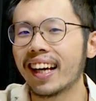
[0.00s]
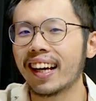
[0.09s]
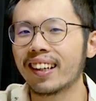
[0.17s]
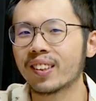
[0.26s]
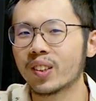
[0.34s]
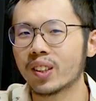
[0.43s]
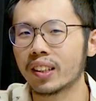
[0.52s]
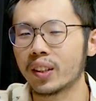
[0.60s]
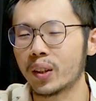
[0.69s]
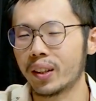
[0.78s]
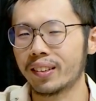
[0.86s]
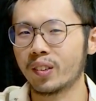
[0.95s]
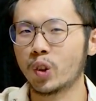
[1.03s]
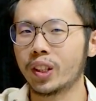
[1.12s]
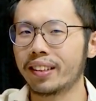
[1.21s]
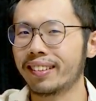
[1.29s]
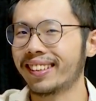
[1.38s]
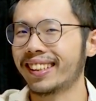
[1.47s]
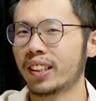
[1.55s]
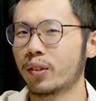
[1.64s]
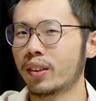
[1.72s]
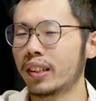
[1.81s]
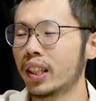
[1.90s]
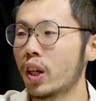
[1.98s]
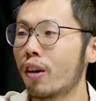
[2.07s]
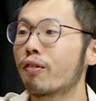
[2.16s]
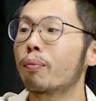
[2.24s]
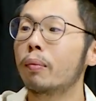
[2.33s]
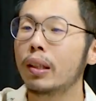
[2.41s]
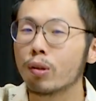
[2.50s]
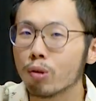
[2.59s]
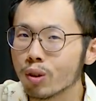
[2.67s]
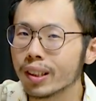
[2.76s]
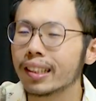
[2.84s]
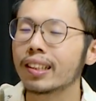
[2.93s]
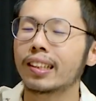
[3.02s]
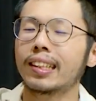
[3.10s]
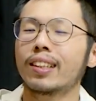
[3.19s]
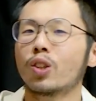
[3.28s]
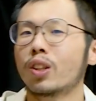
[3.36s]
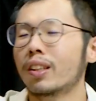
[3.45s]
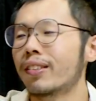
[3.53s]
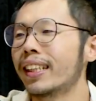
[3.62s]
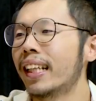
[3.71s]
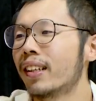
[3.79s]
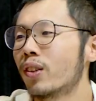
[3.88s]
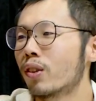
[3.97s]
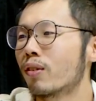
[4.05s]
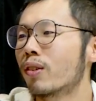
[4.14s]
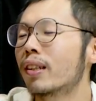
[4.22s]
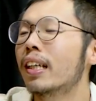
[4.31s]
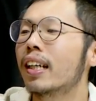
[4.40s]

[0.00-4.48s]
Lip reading: as the current General Secretary of BINUS International Relations